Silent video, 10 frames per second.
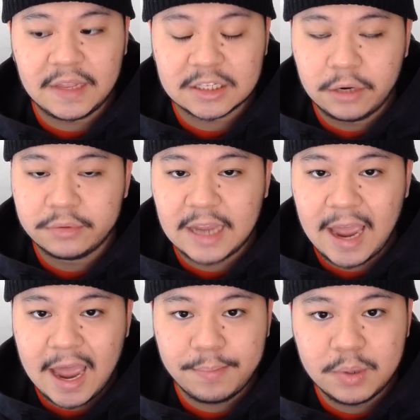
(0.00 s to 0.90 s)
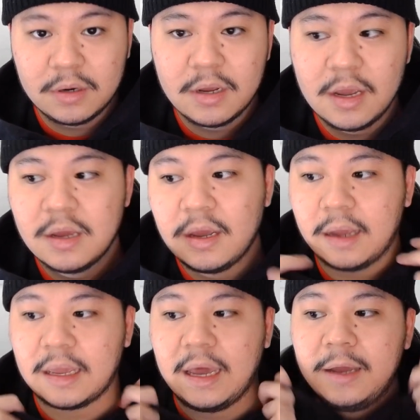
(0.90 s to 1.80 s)
that's going to happen,
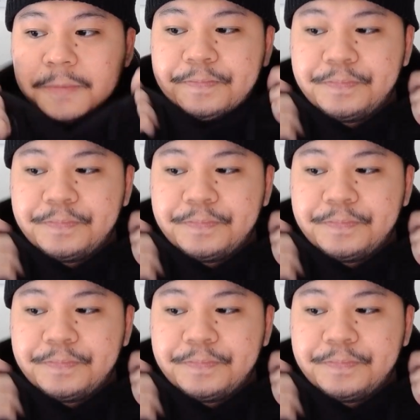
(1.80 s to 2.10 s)
okay?